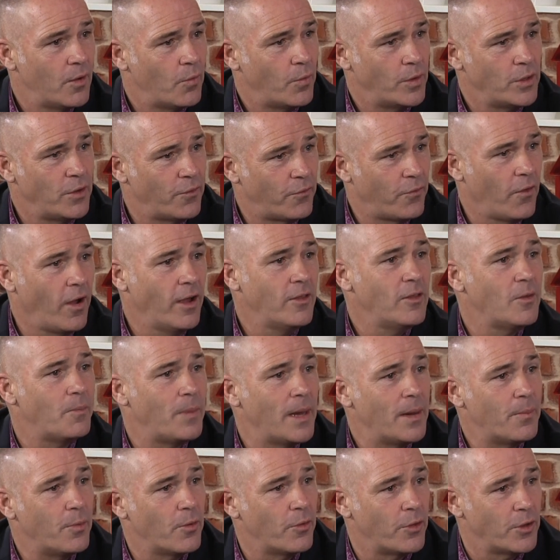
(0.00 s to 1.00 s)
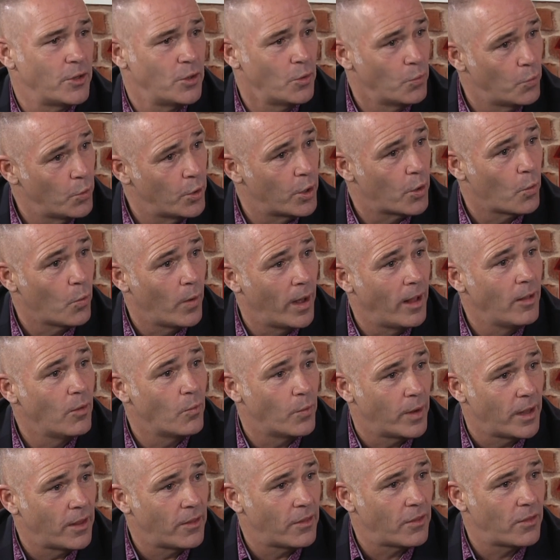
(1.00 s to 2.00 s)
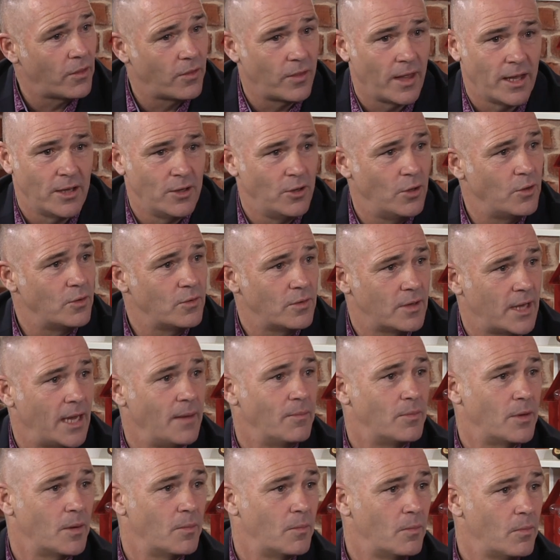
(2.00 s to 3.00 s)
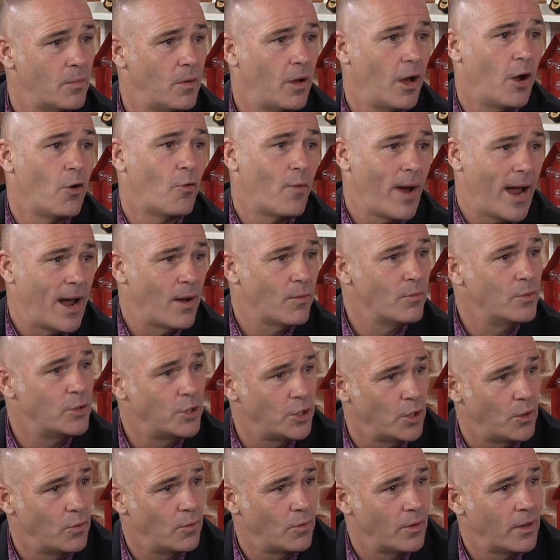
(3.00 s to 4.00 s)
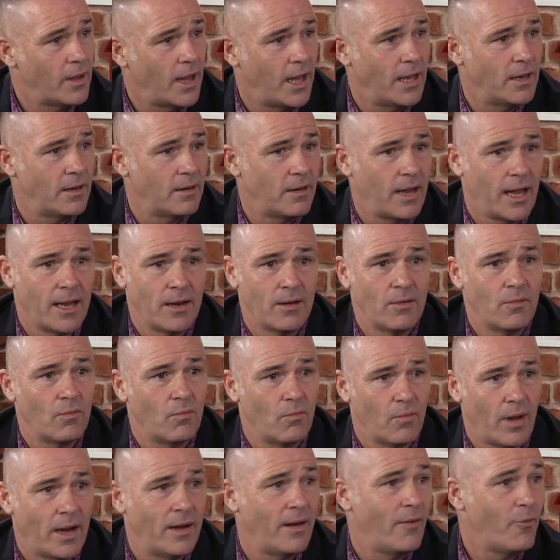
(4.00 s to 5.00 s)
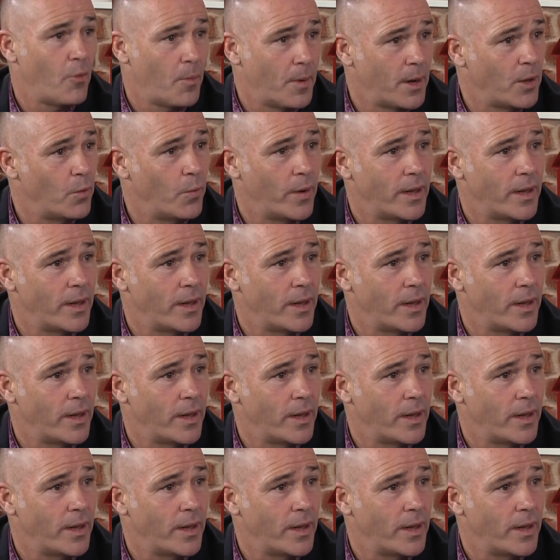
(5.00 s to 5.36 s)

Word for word: when you find the people that you work well with, then you keep them around you yeah. and, and, and everybody